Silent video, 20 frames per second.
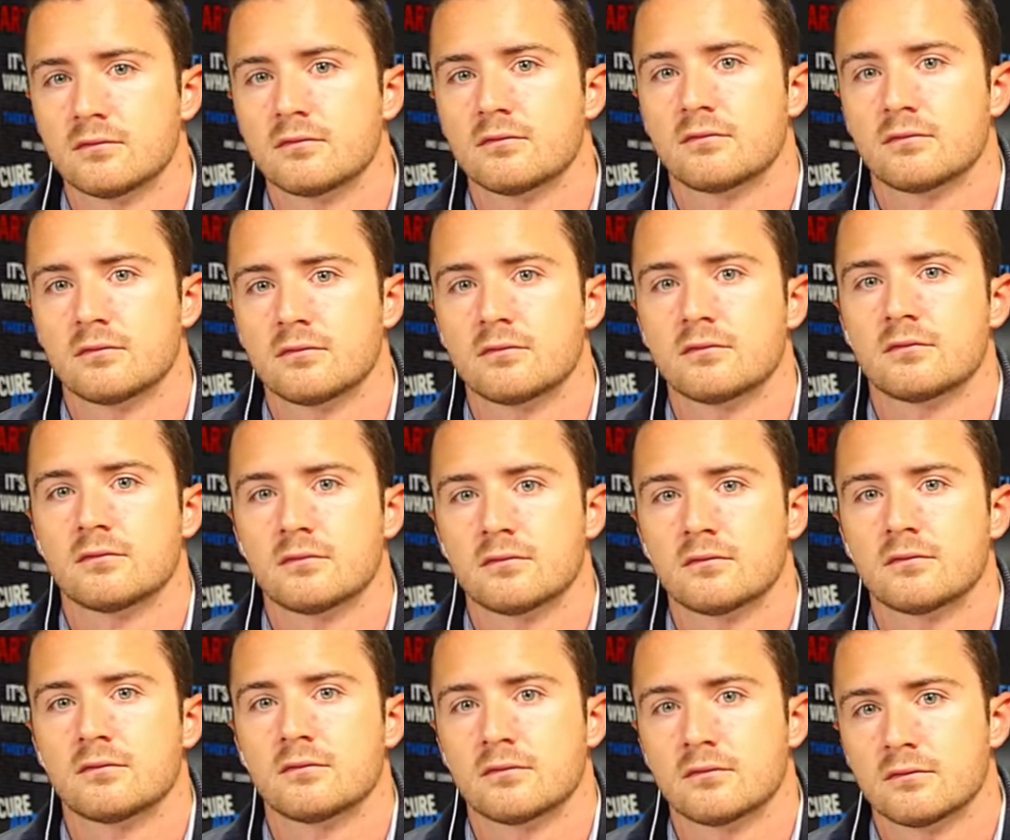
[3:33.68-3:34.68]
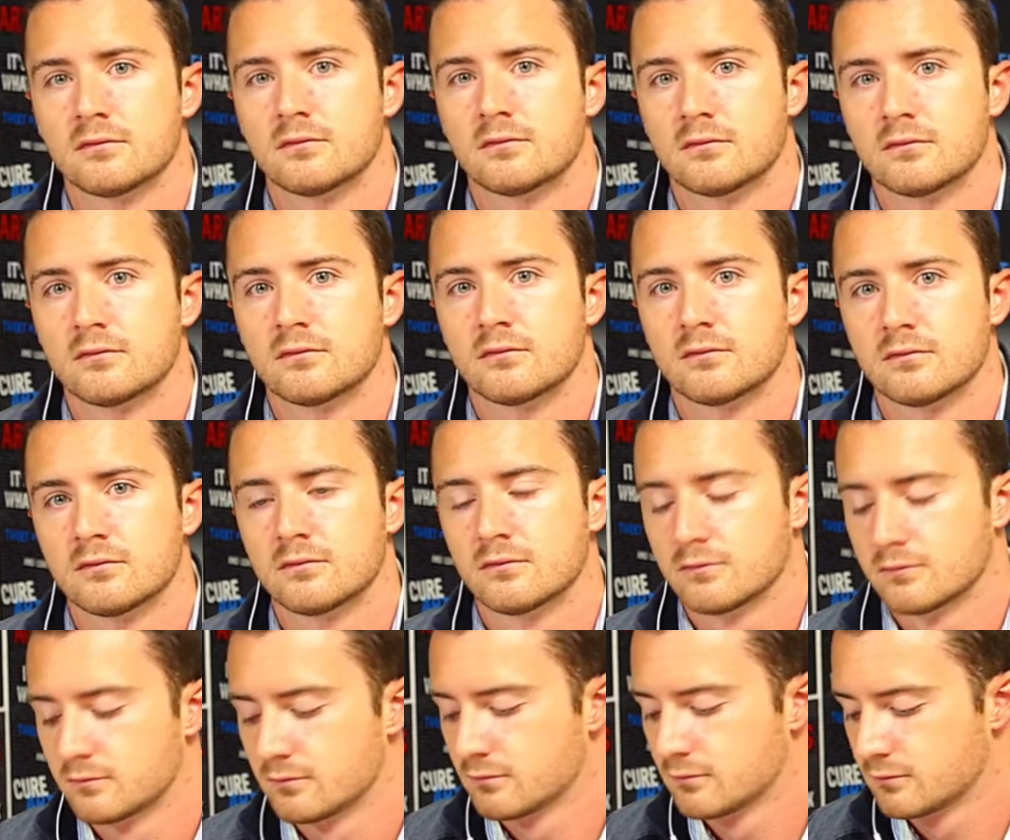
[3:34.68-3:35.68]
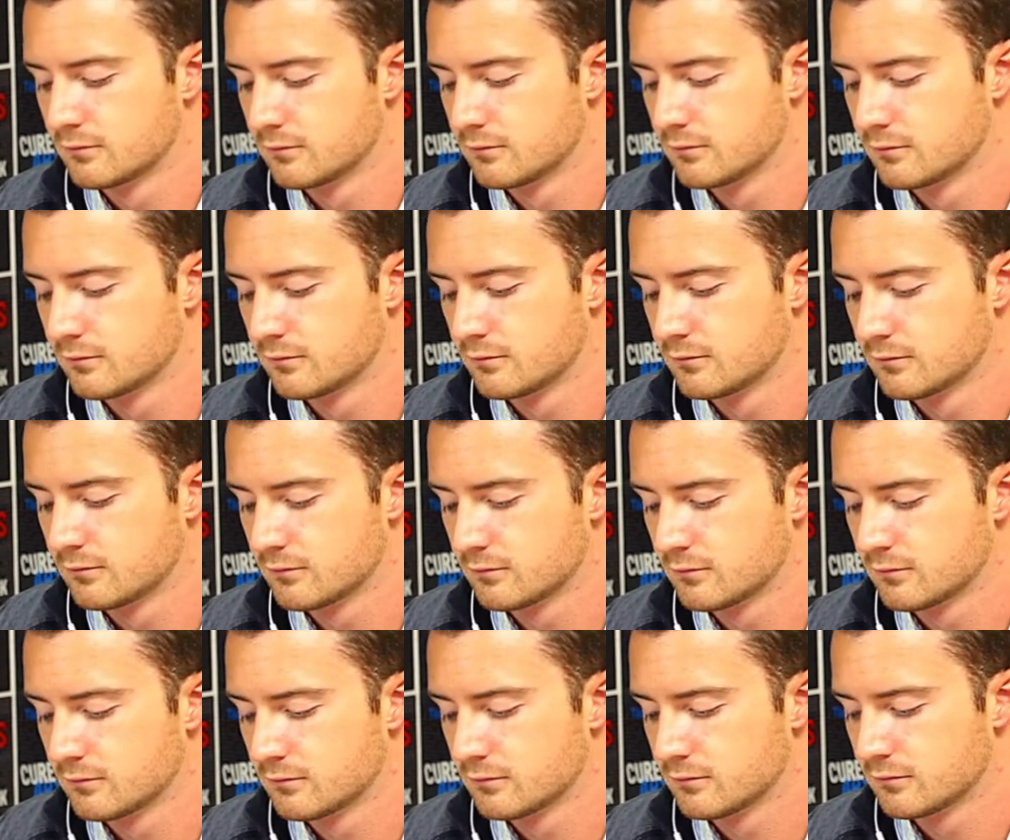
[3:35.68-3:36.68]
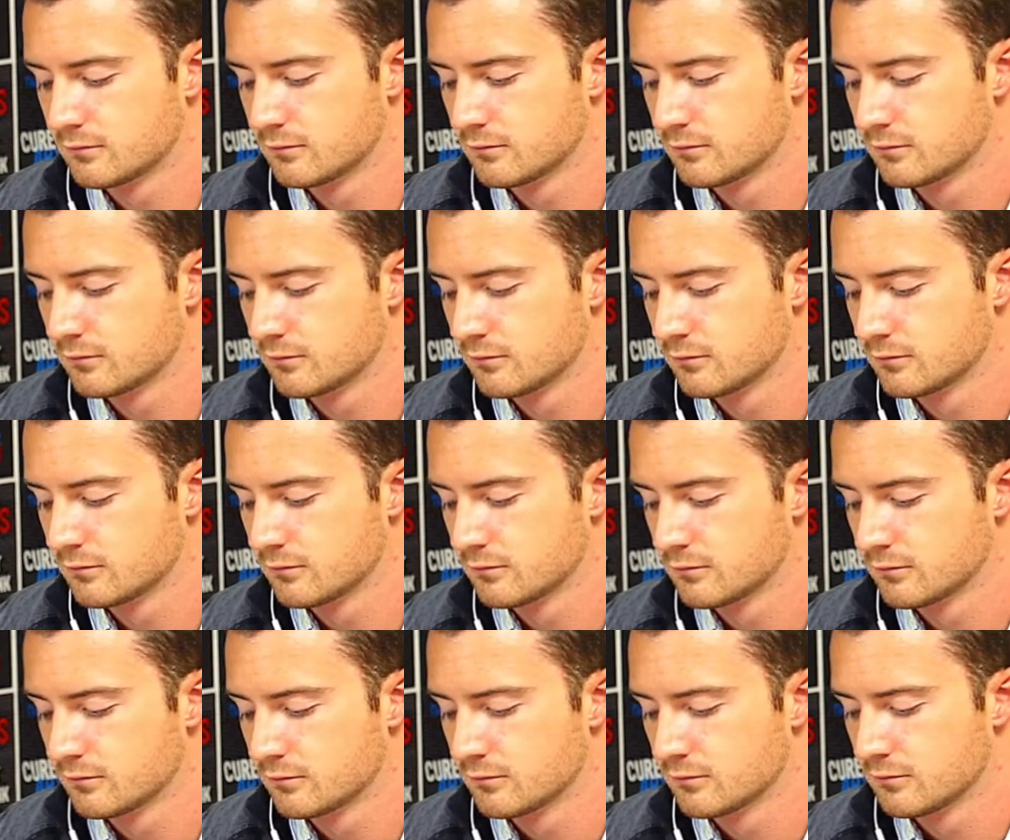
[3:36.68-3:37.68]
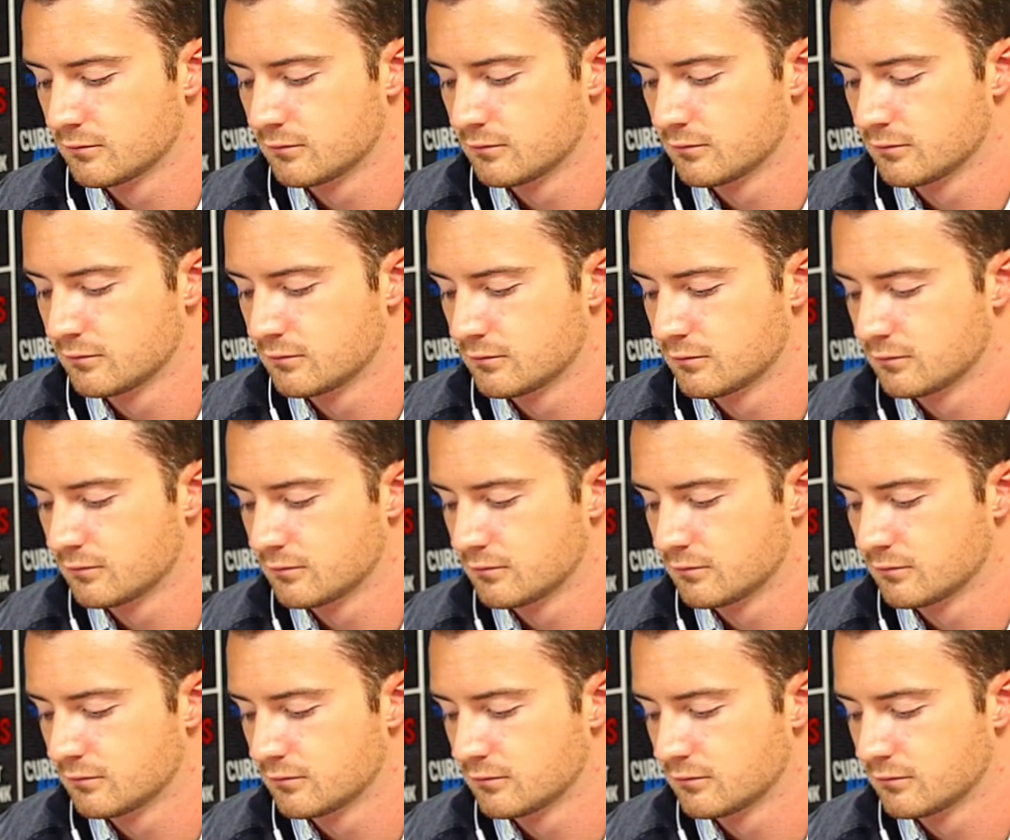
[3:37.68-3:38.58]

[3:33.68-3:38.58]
No words are spoken by the person on screen.